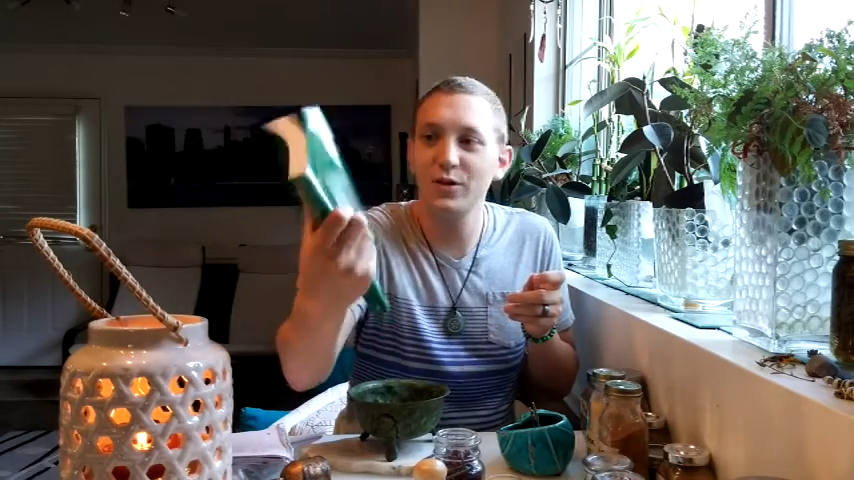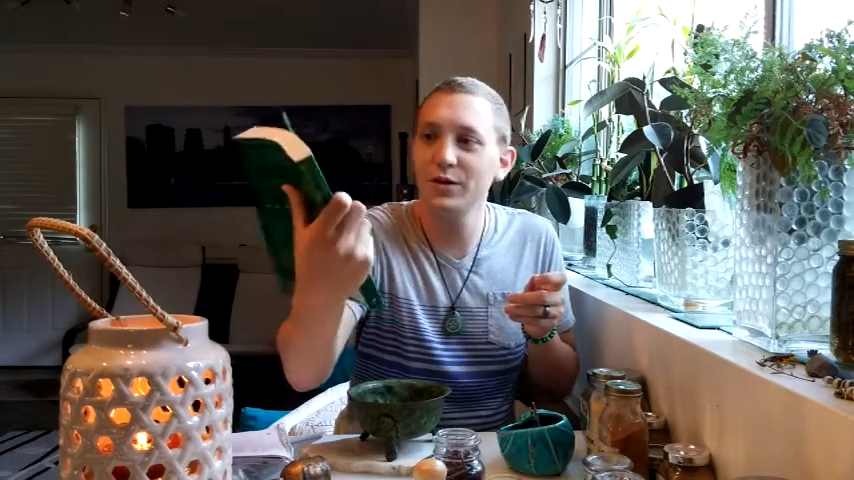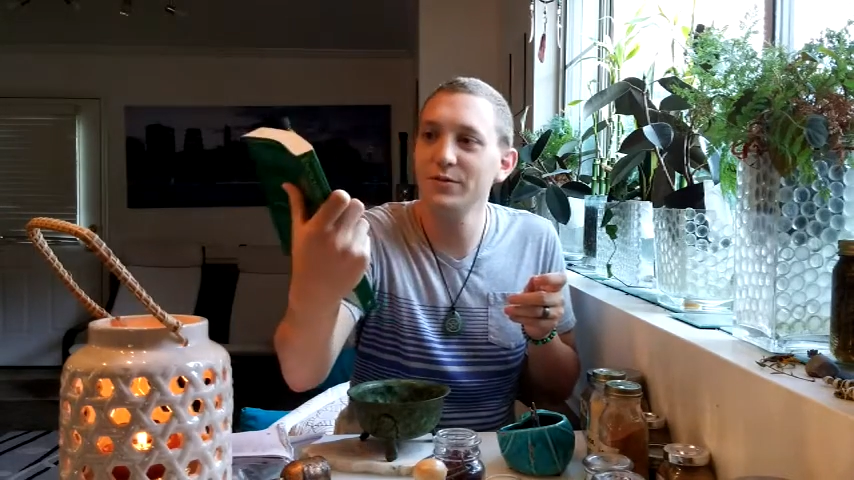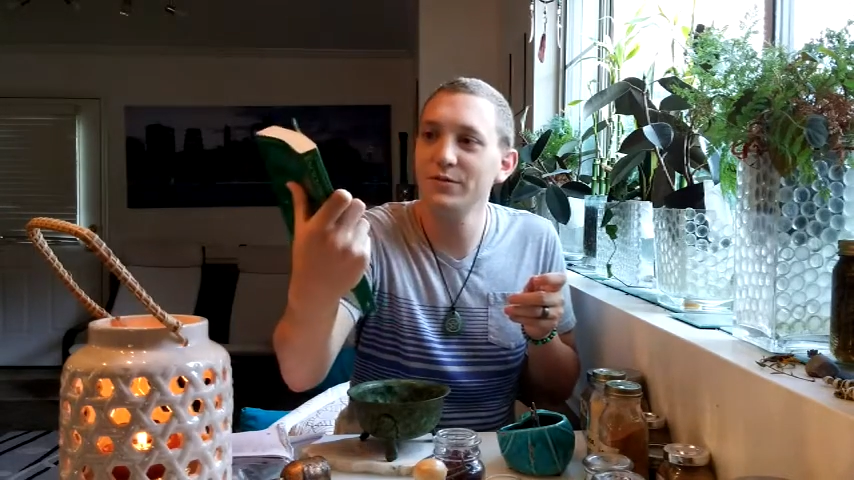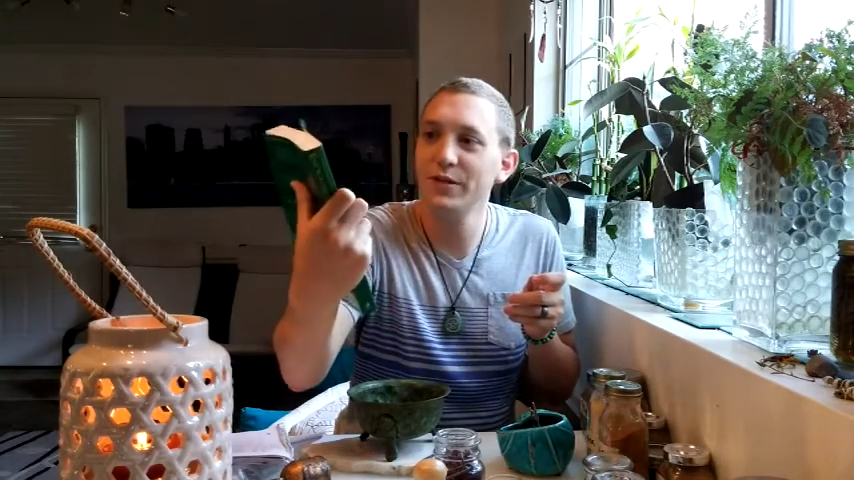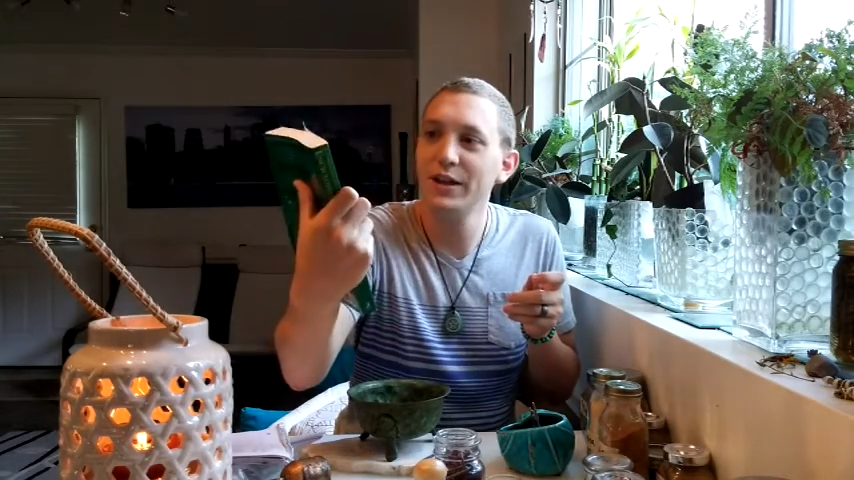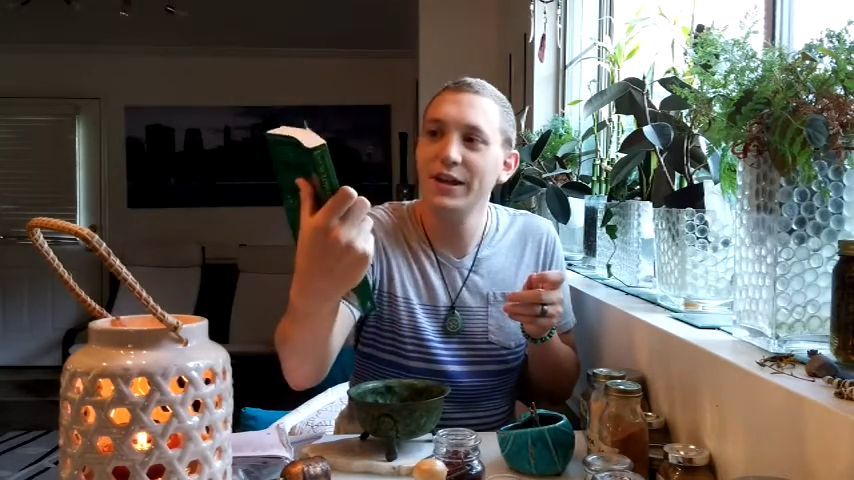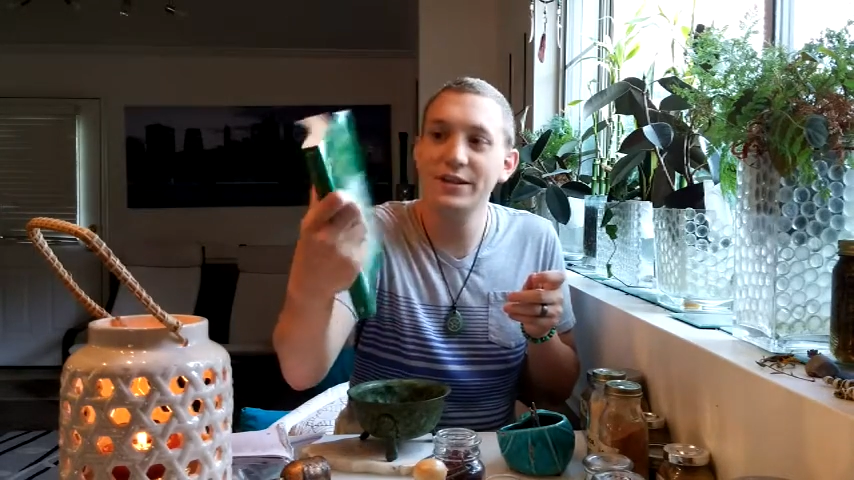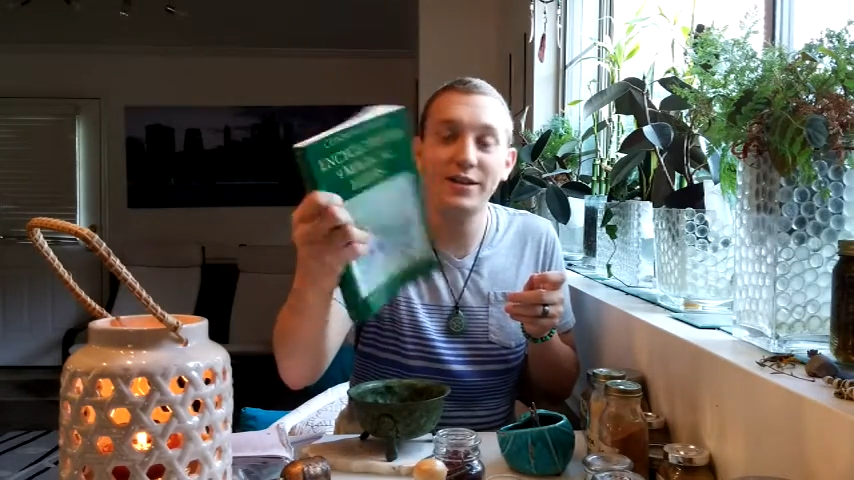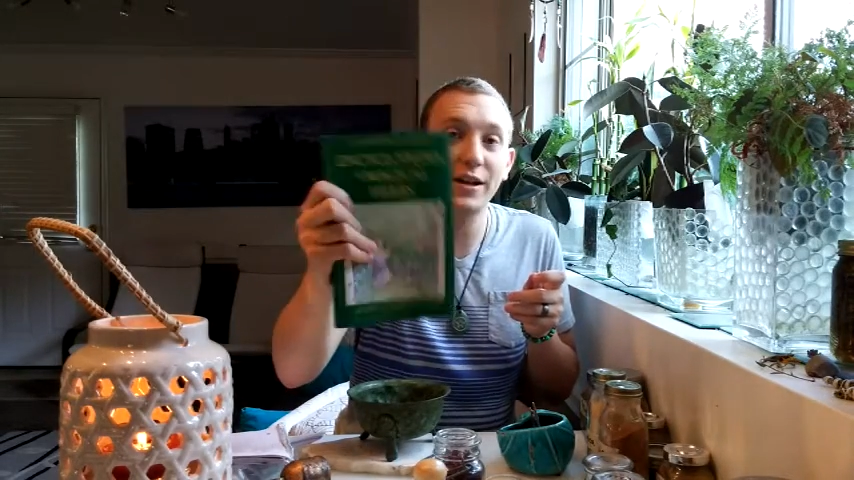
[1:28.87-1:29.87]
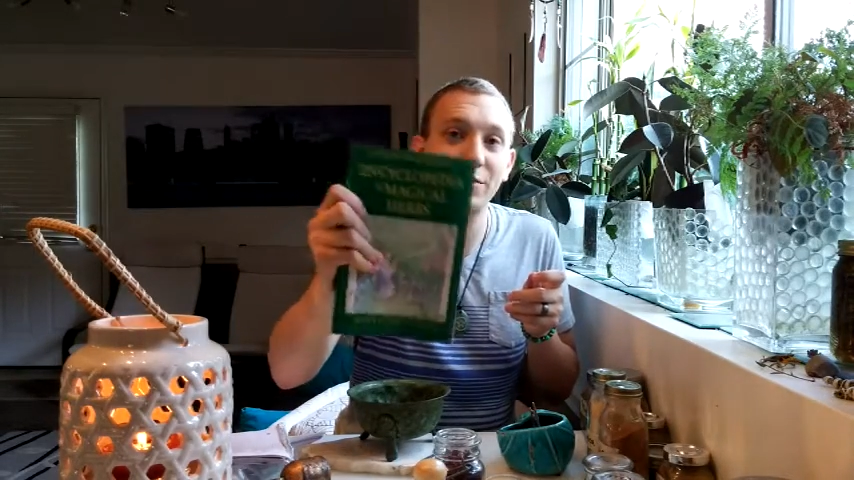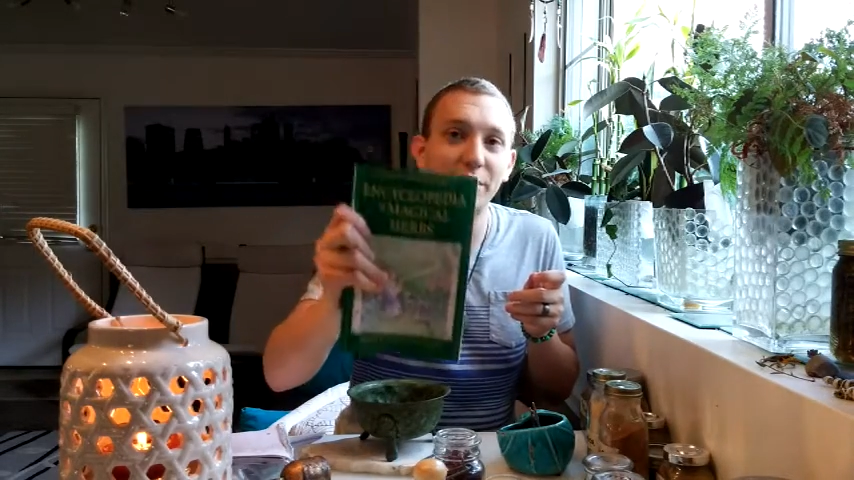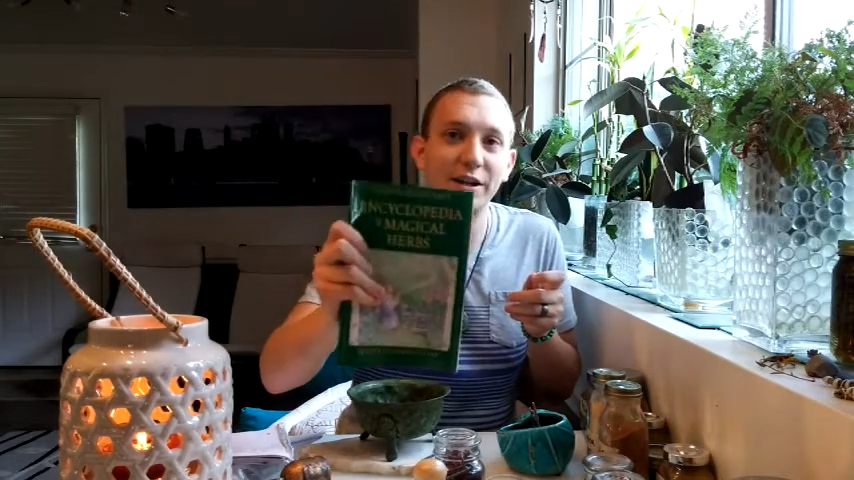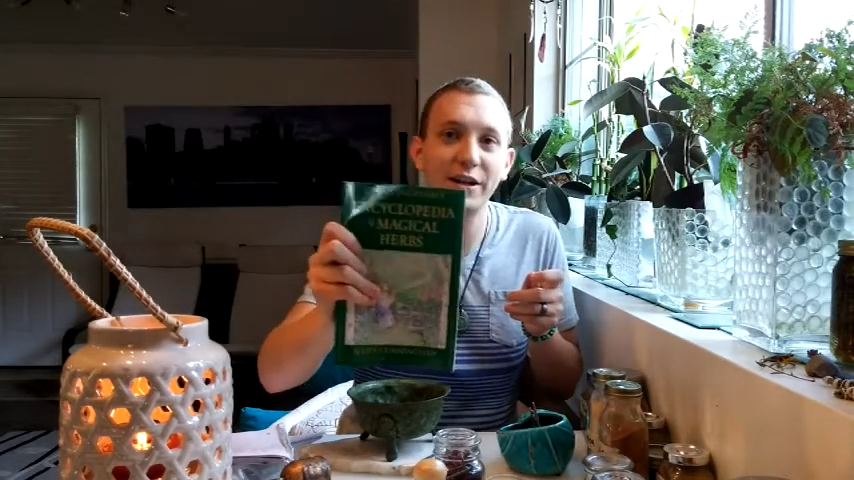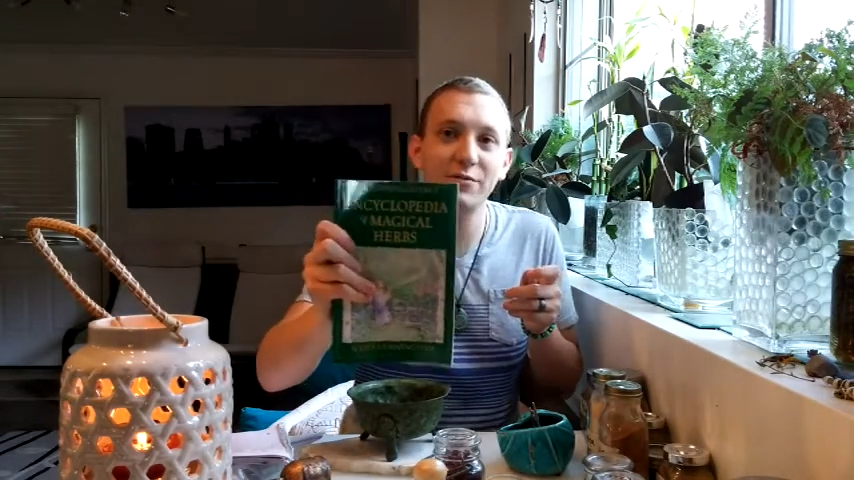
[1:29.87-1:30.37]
or Encyclopedia